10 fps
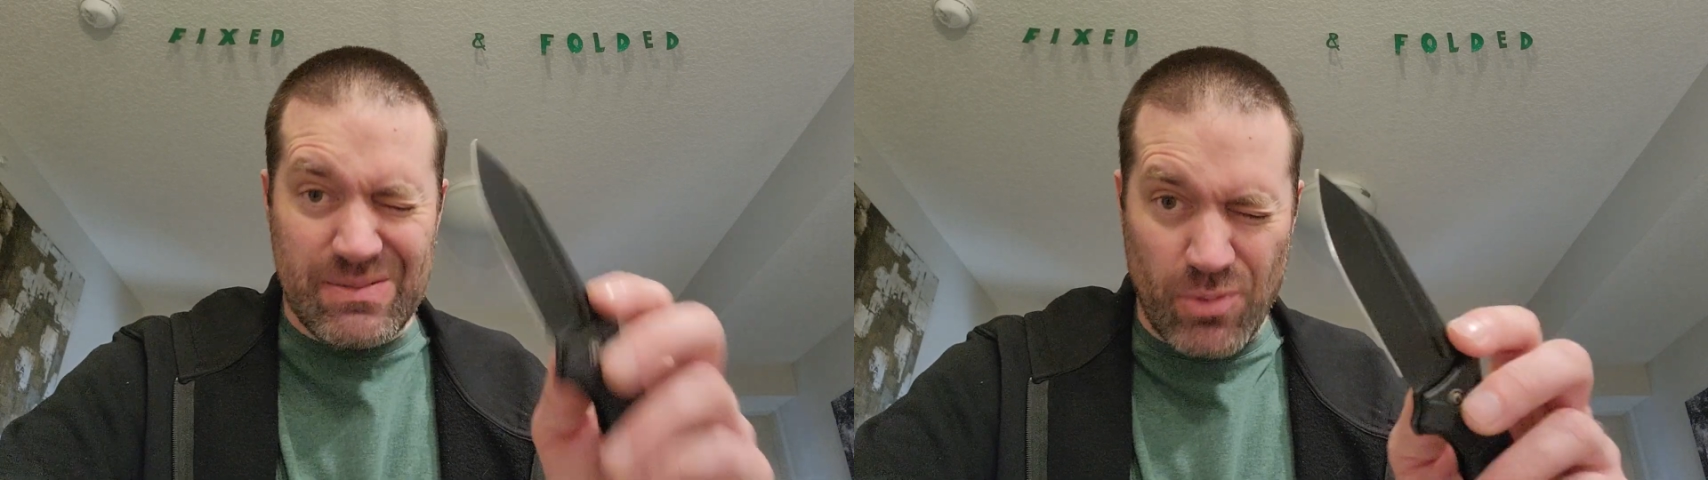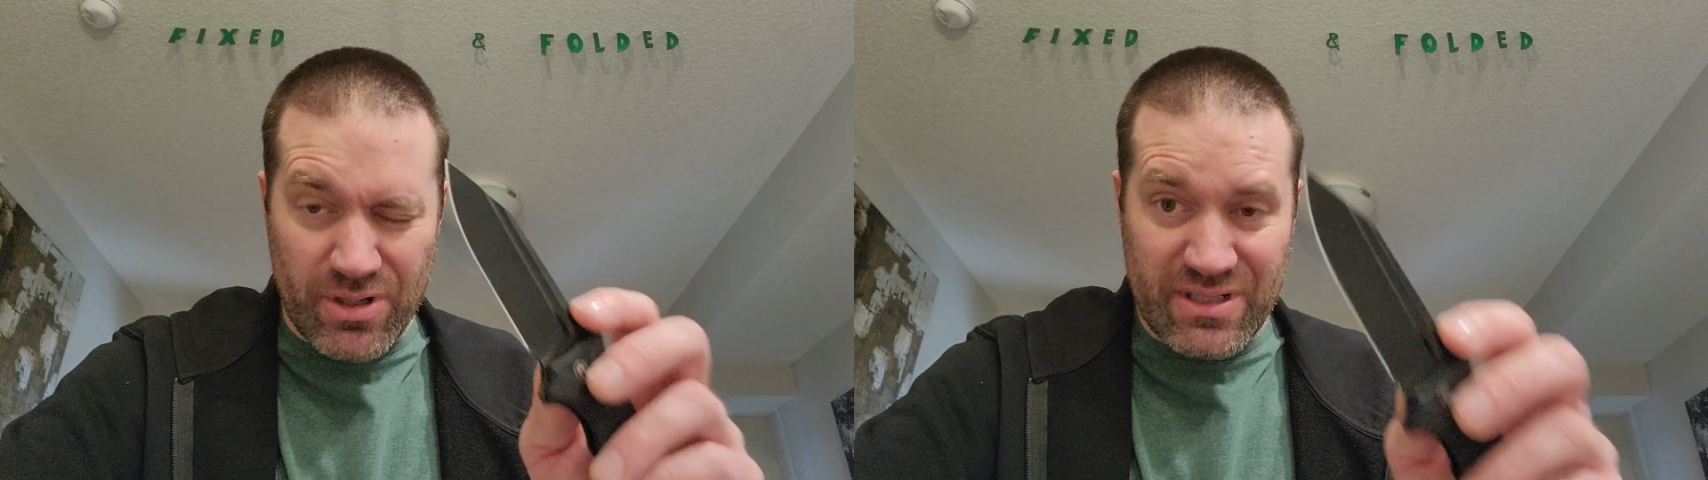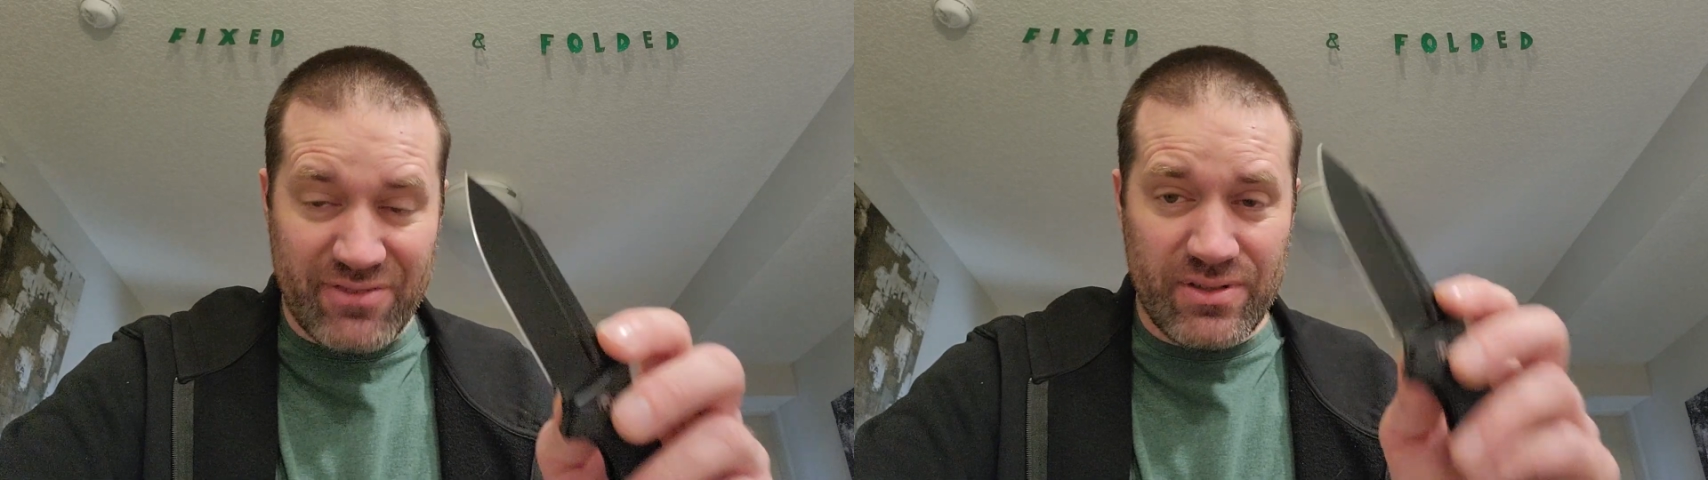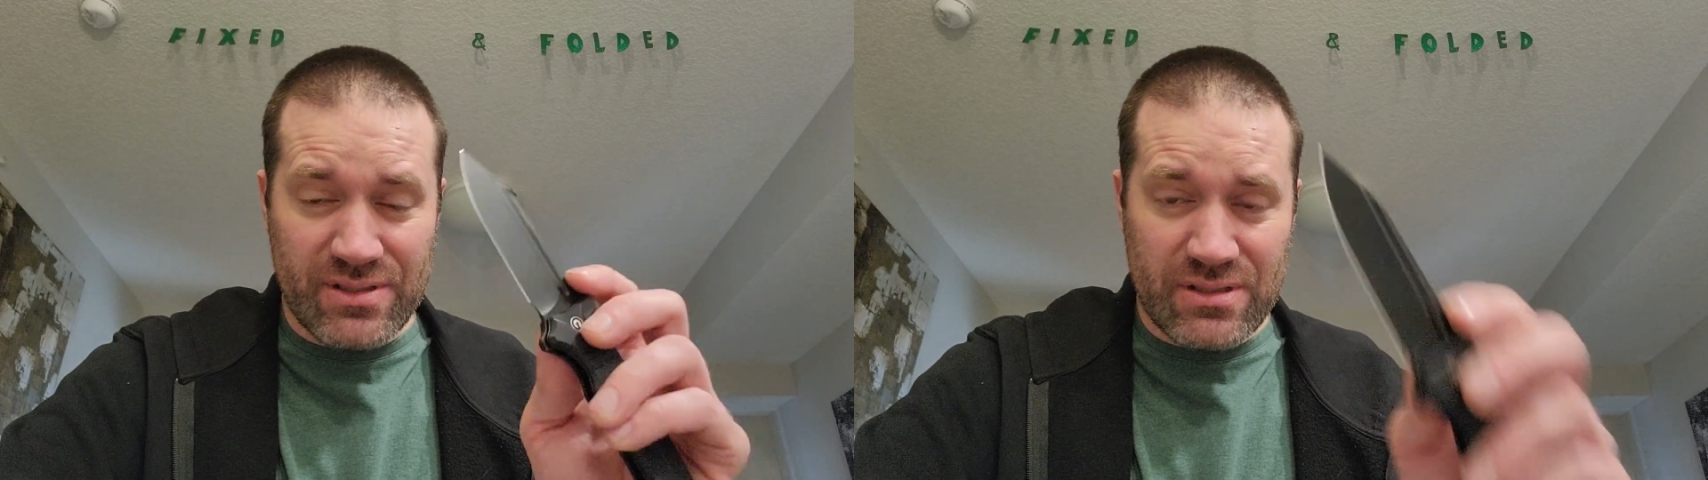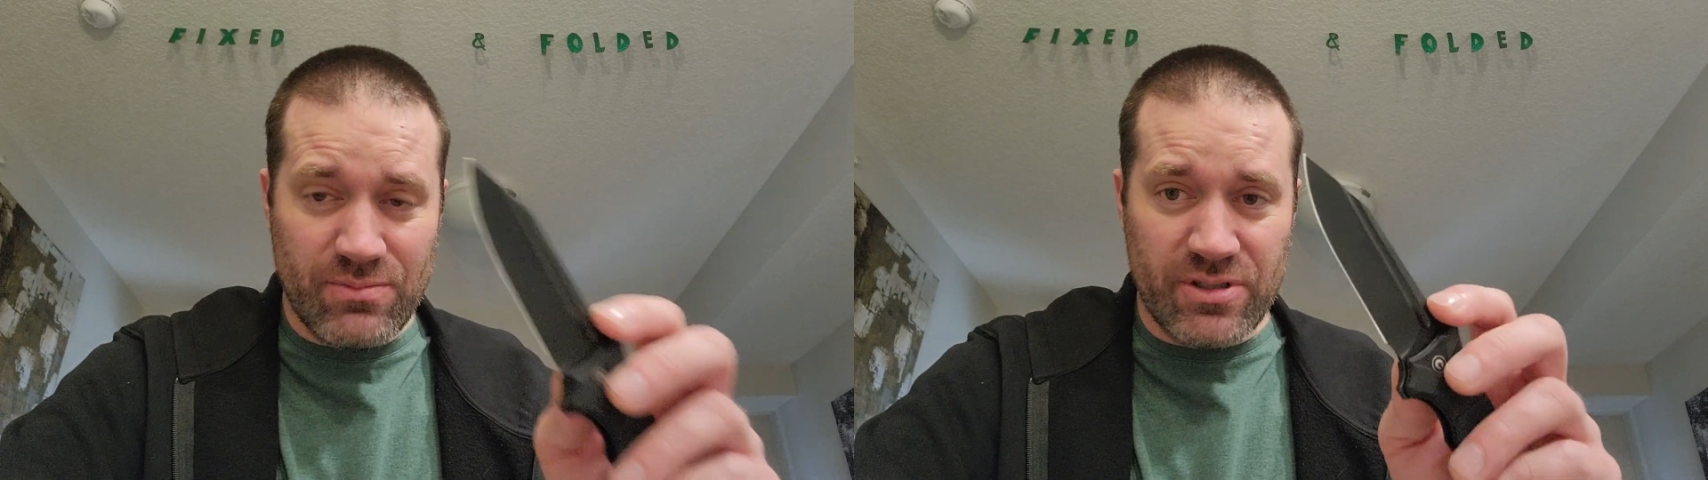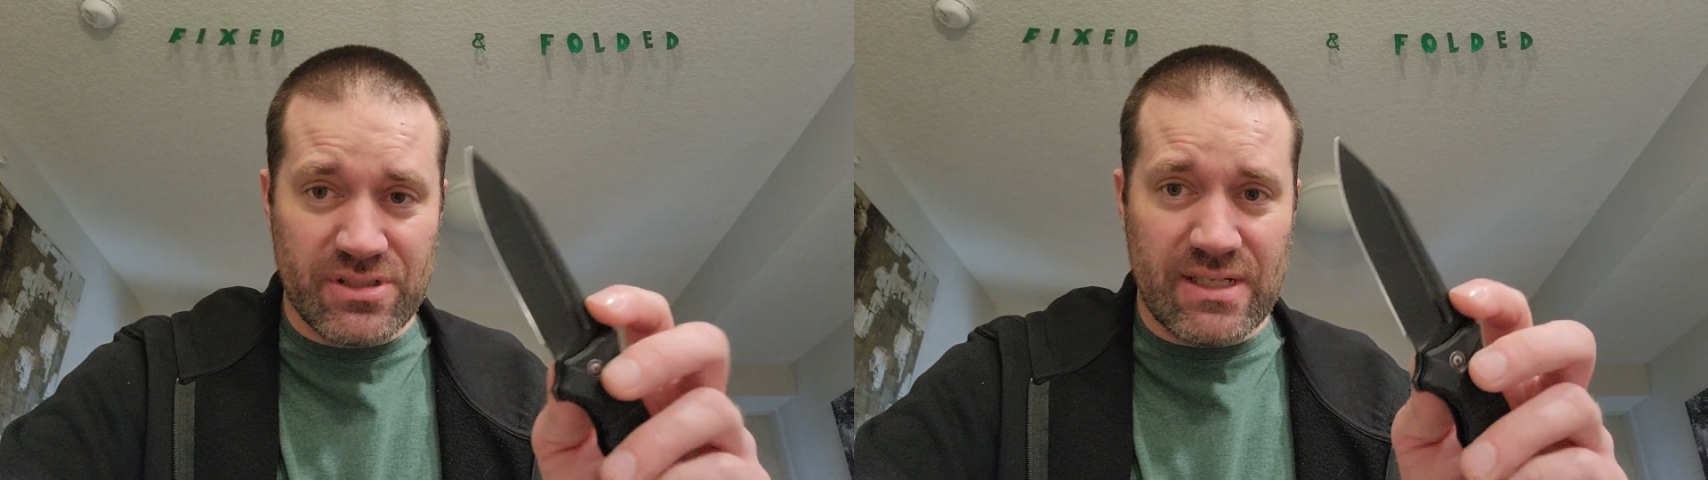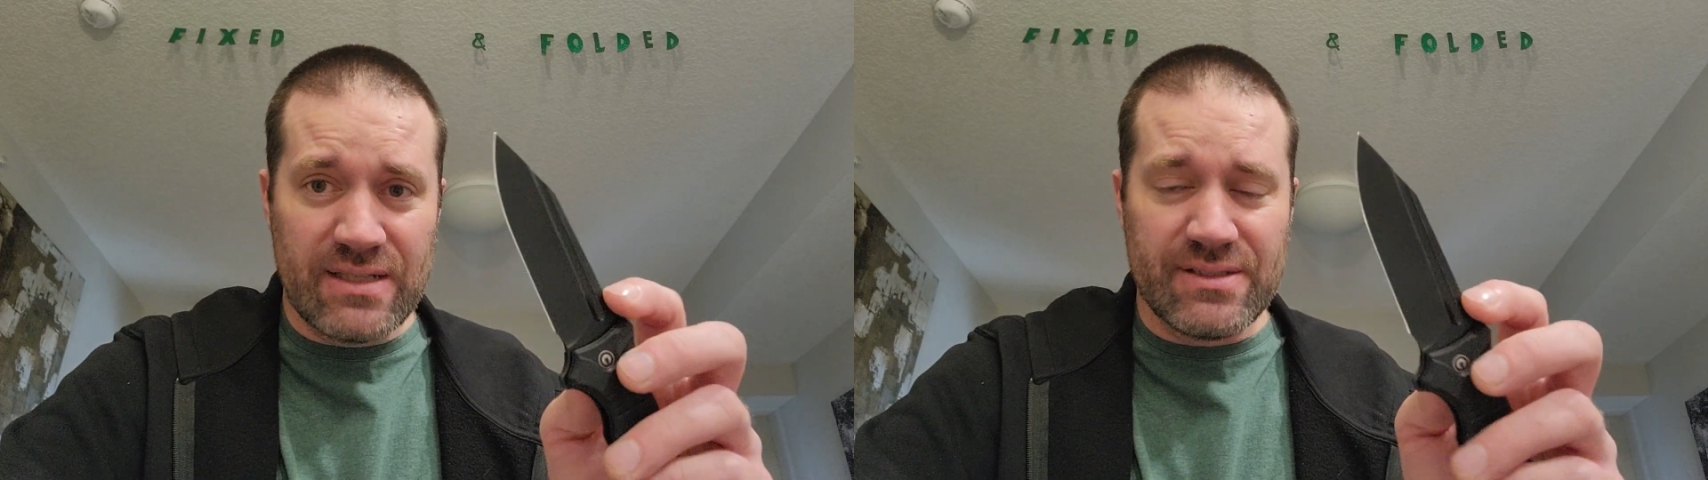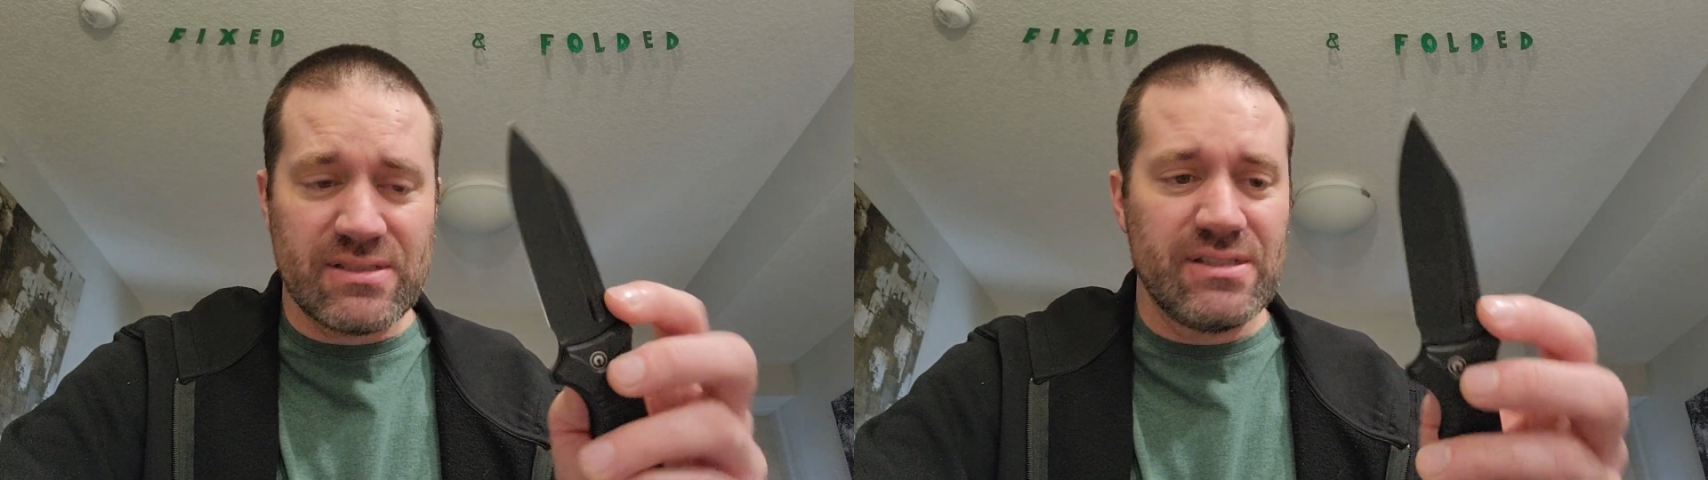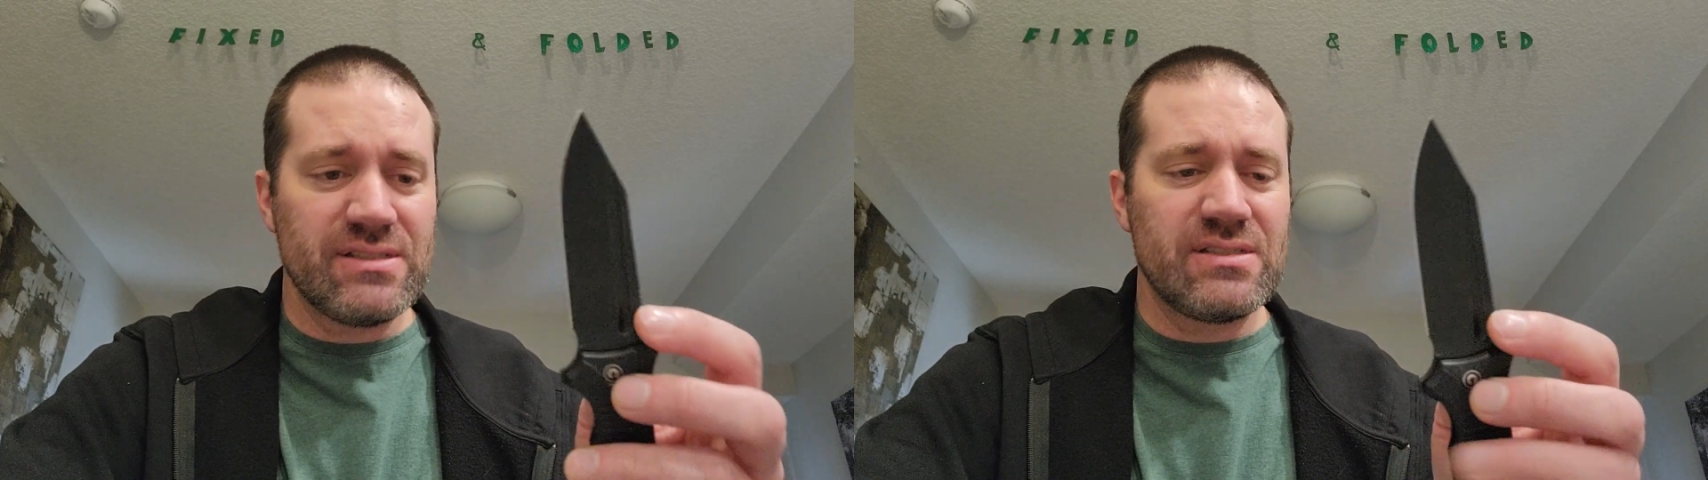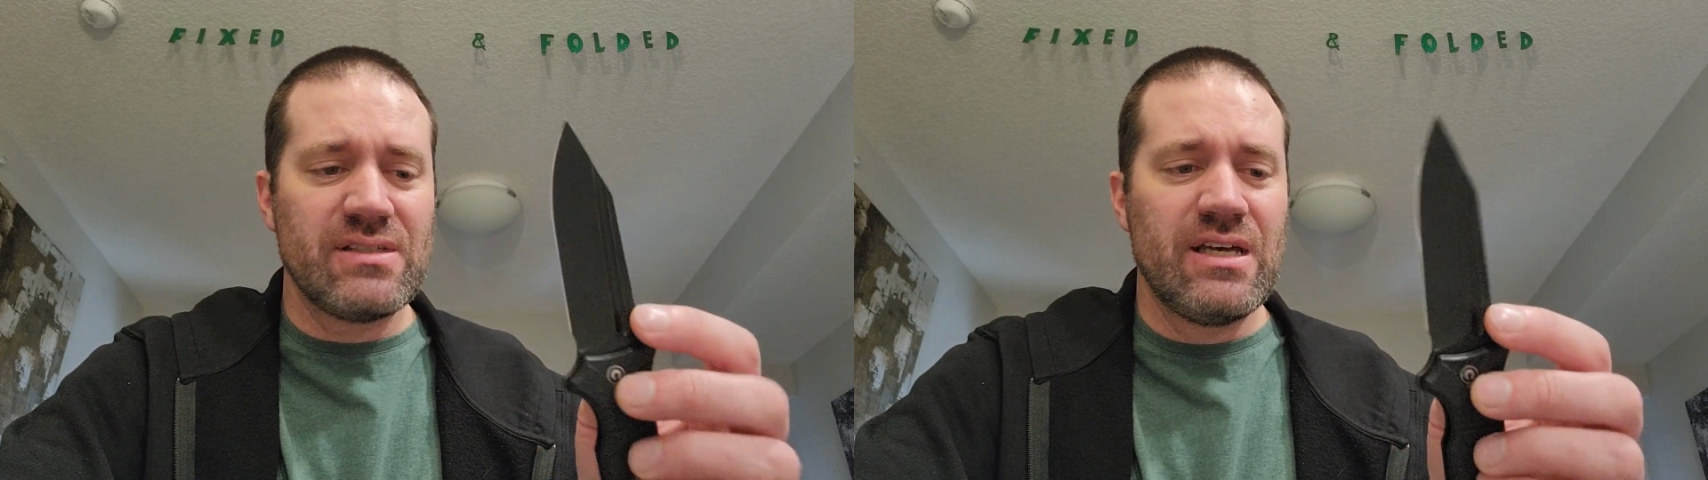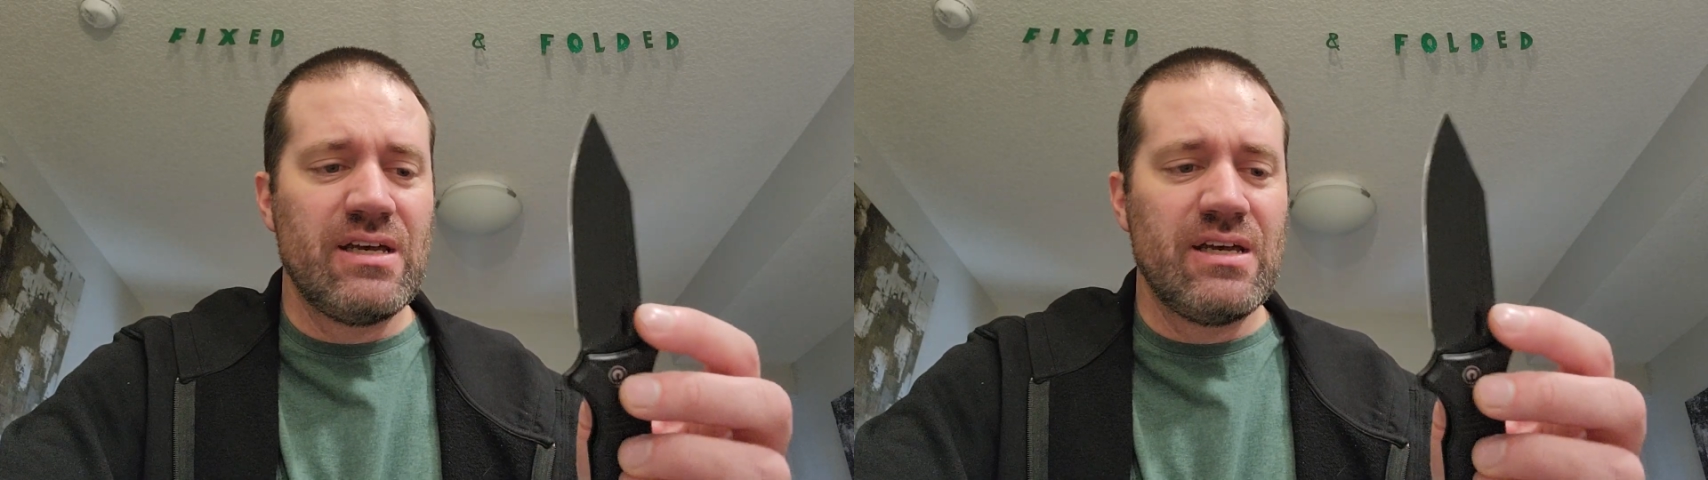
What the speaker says: more stainlessness